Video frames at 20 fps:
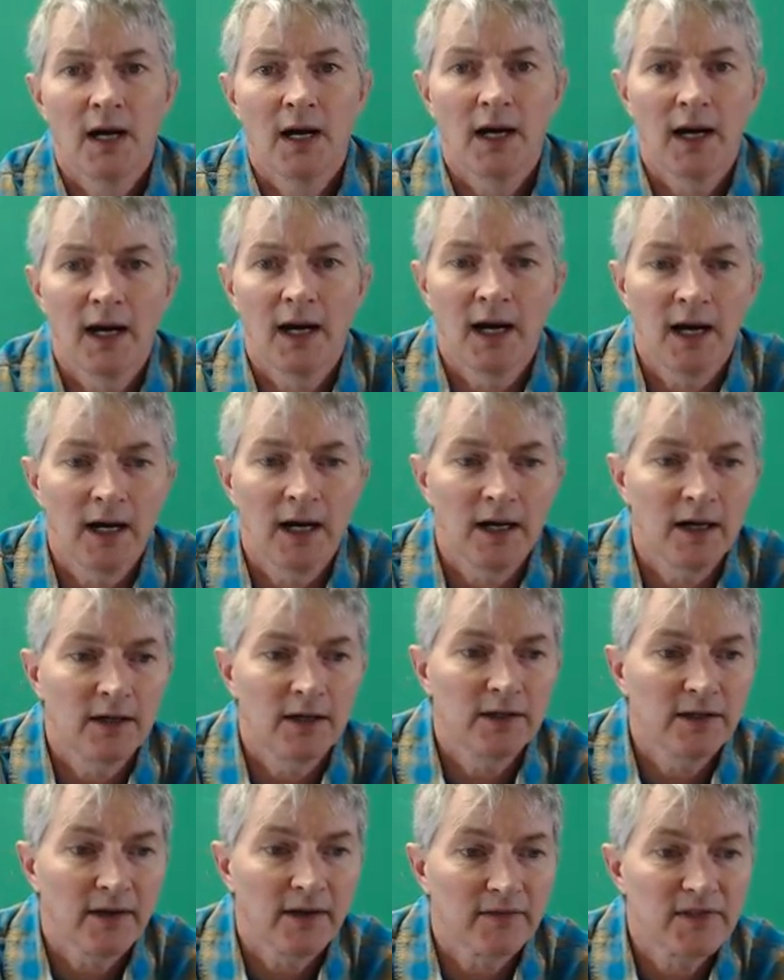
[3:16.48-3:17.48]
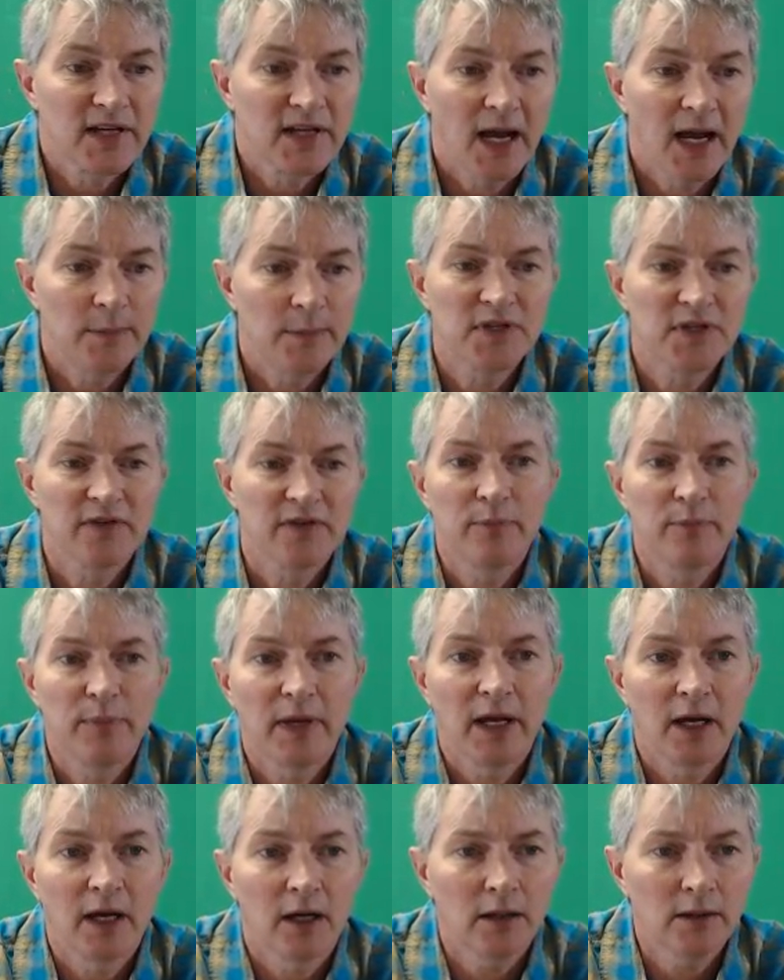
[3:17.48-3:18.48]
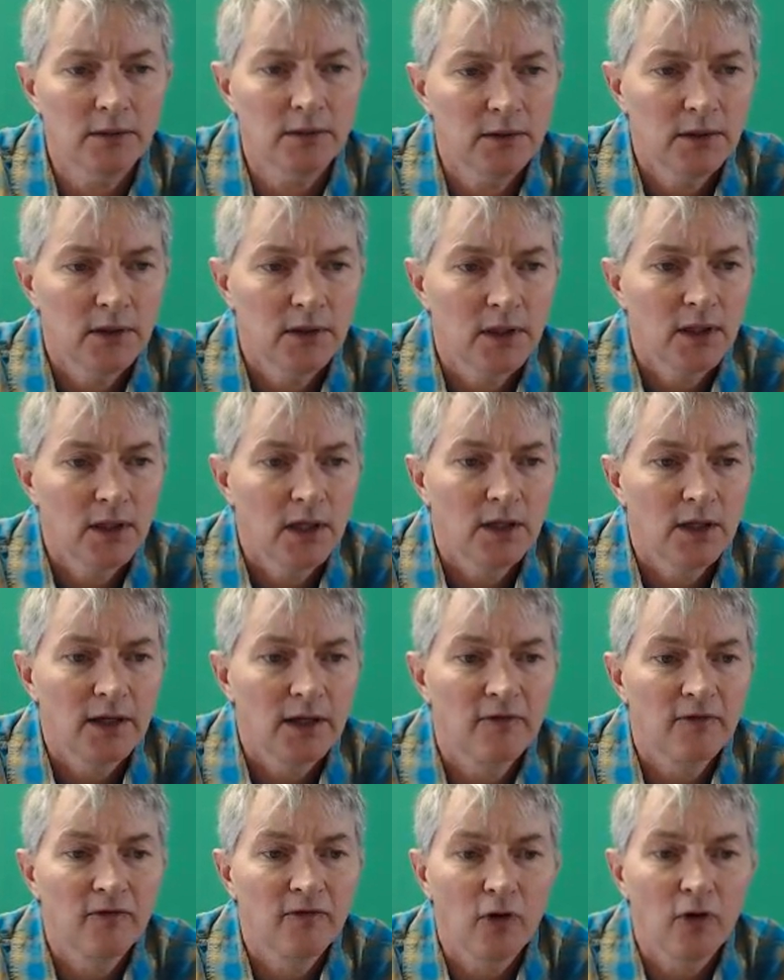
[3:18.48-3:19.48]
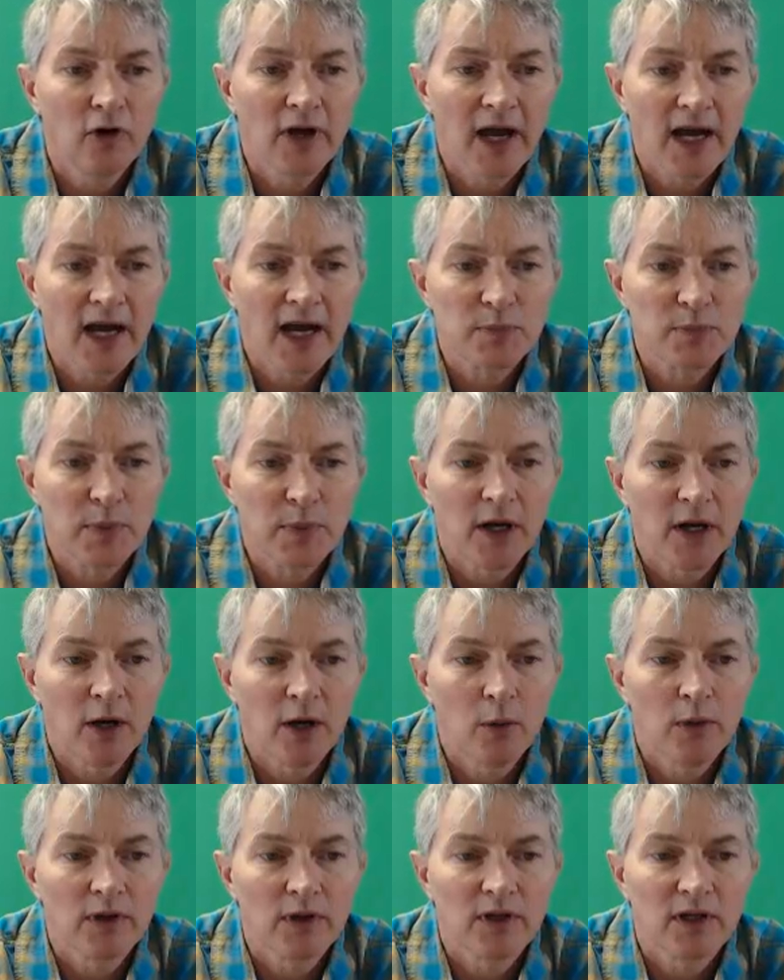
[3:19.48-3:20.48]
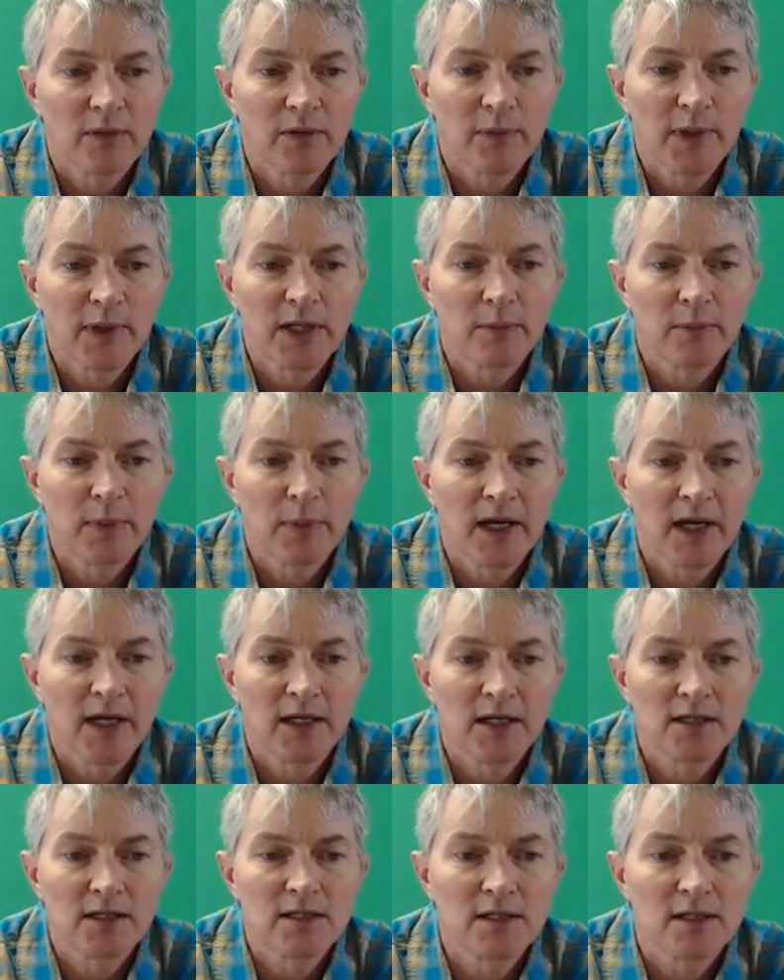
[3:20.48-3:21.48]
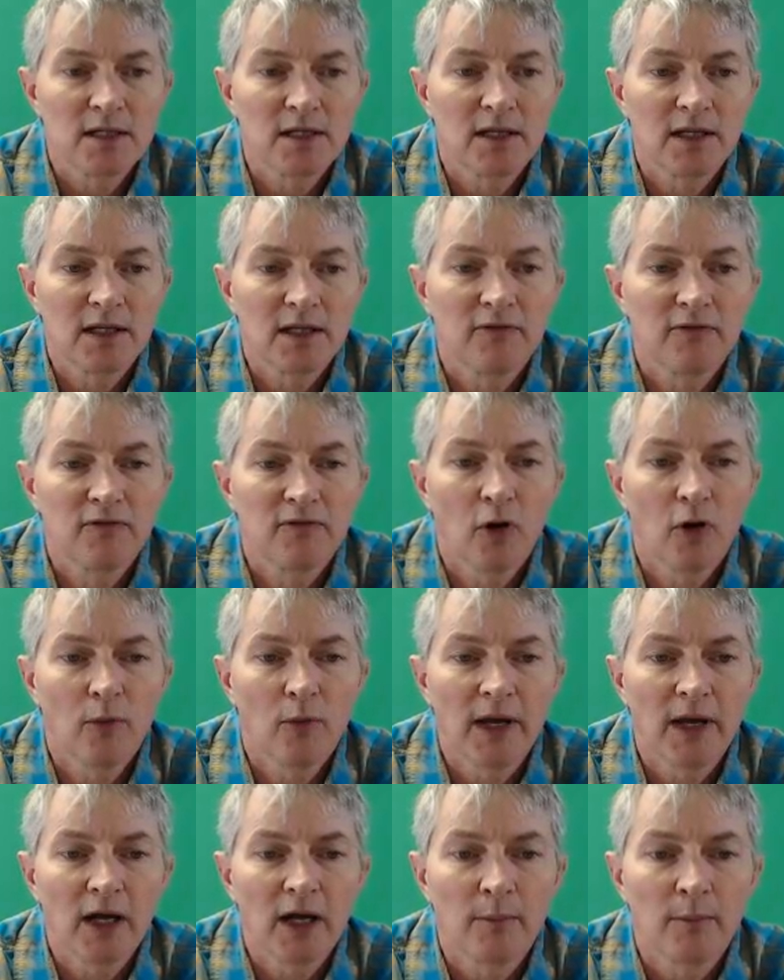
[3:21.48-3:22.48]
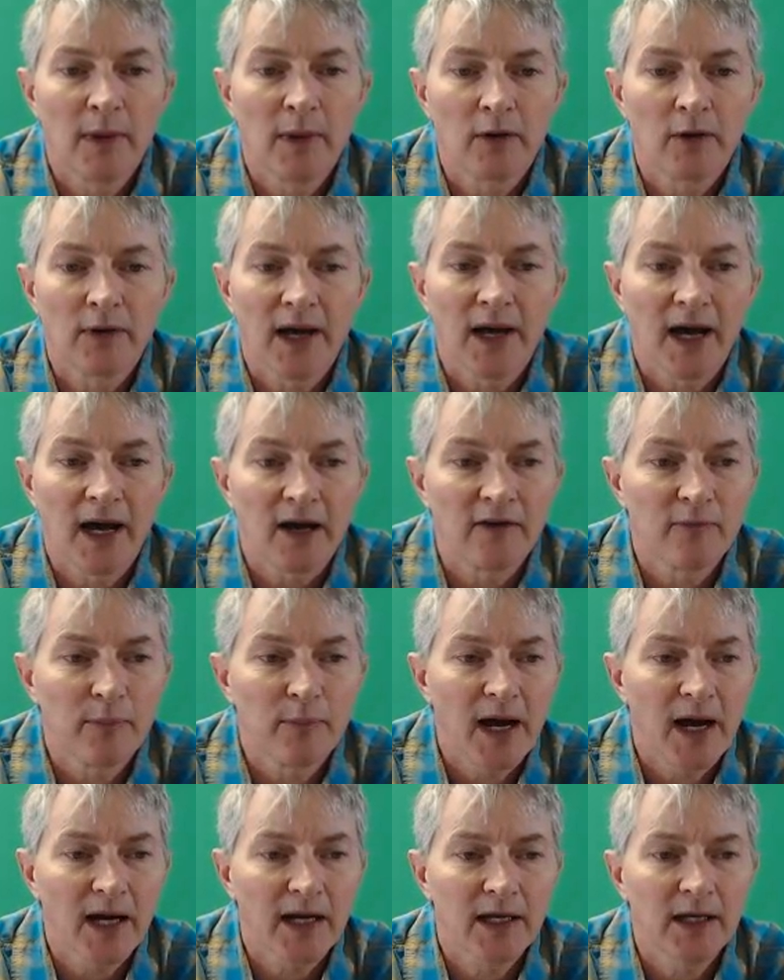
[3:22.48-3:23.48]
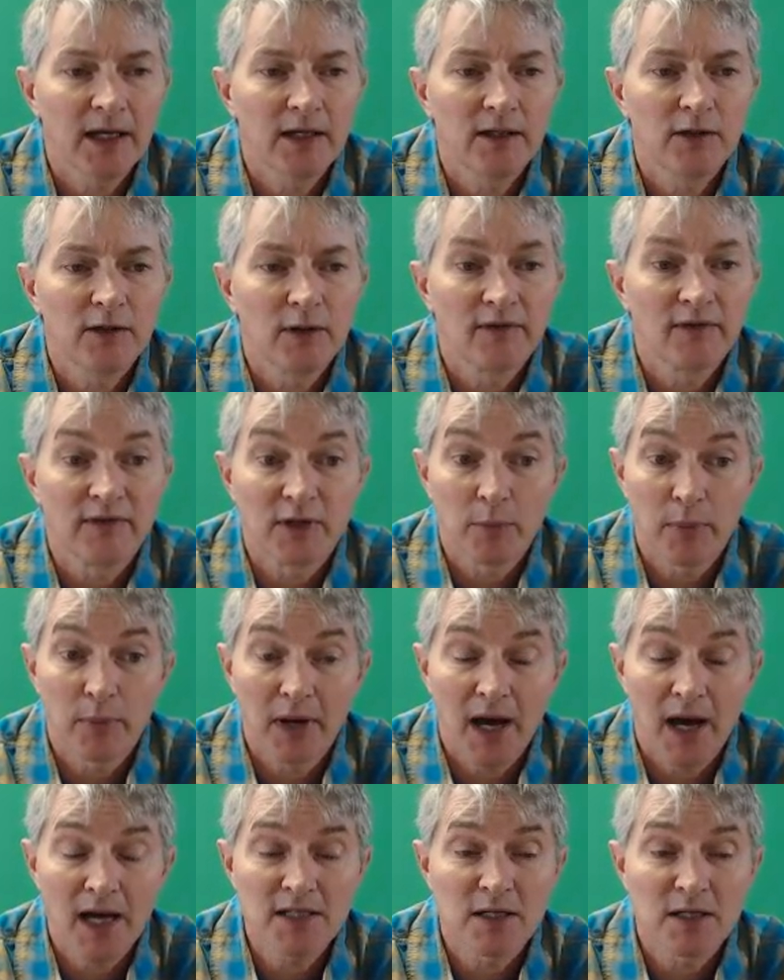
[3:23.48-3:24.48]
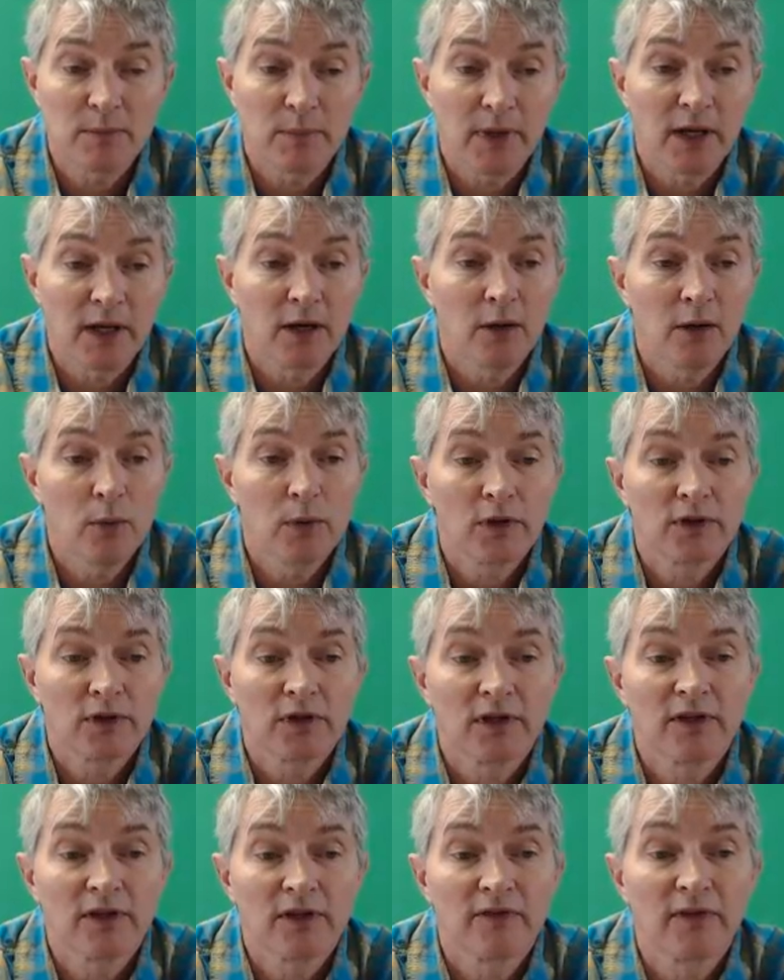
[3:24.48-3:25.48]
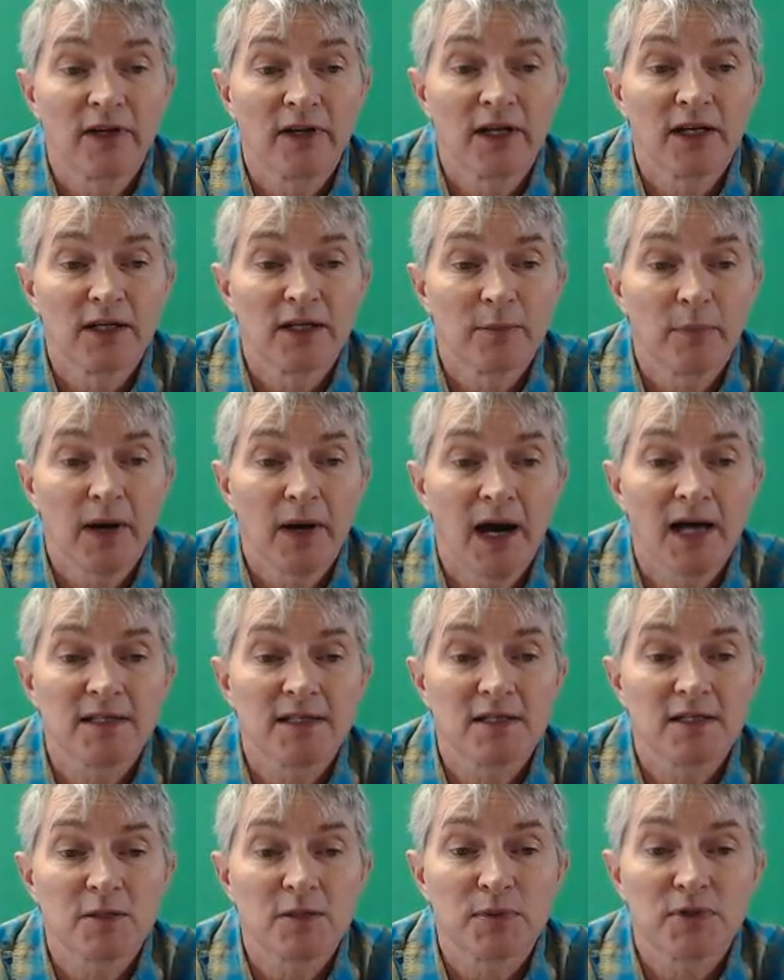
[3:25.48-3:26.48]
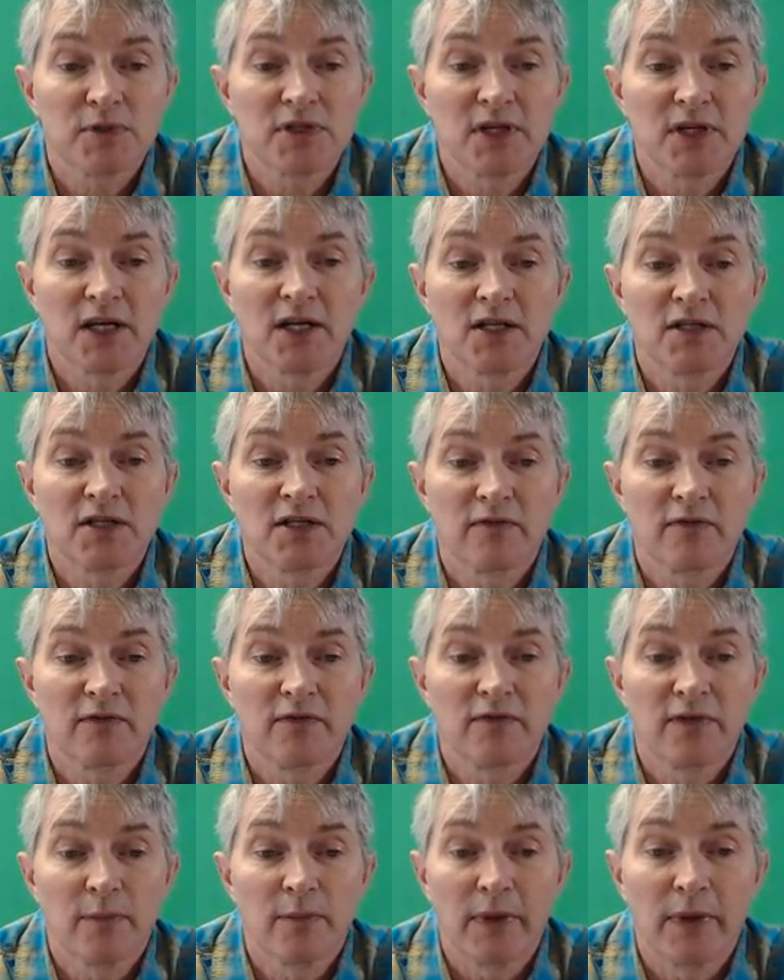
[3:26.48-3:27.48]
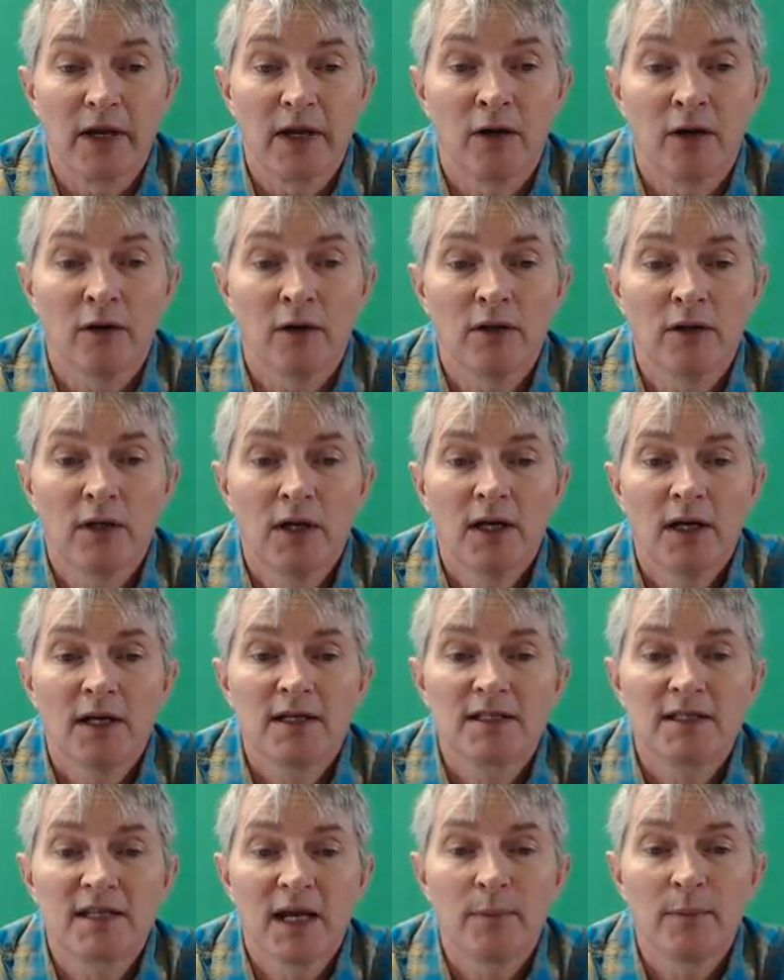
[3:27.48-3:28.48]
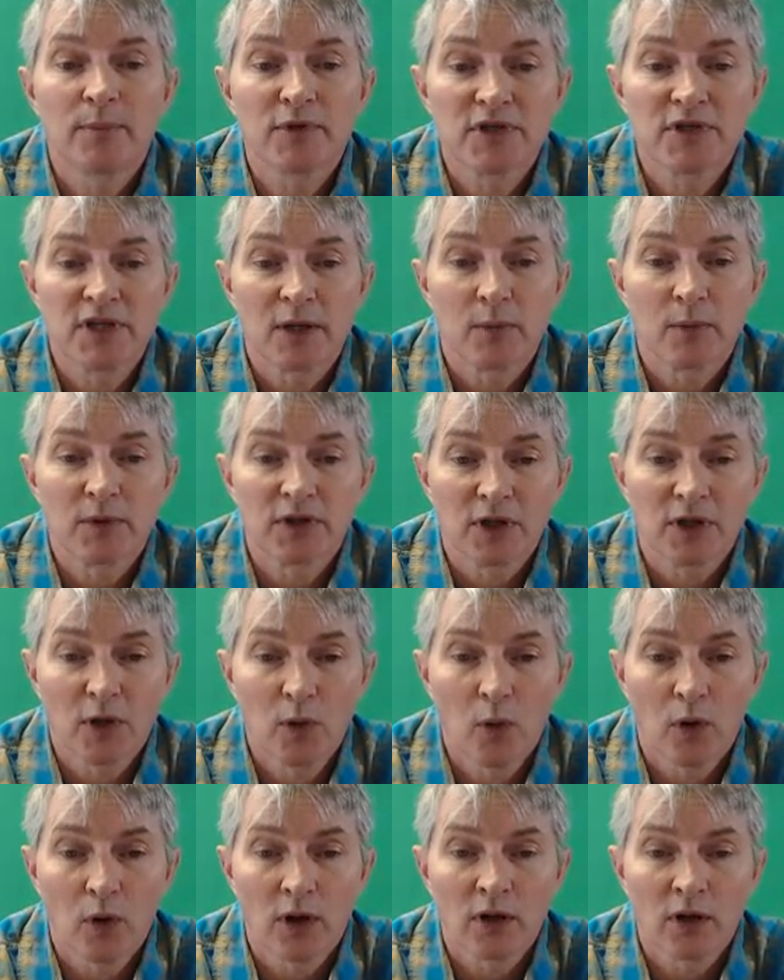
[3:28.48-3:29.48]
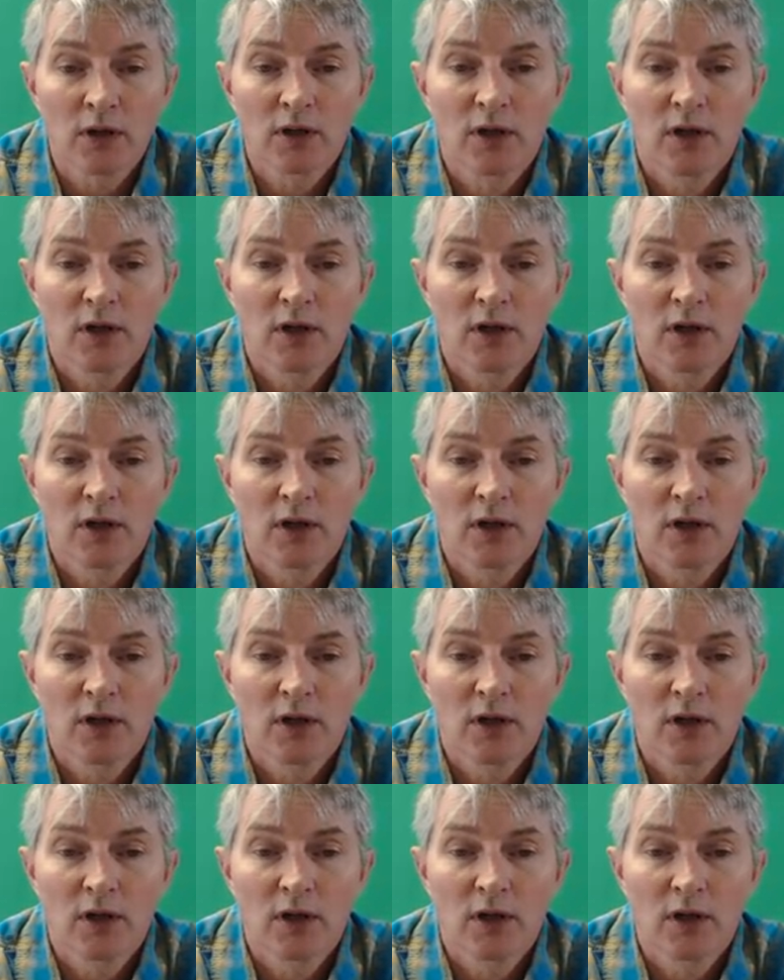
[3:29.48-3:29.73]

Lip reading: You have types of bail. You have full cash bail, where the defendant pays the full bail amount out of pocket. You have a deposit bail, where the defendant deposits a percentage of the bail, 10% with the court.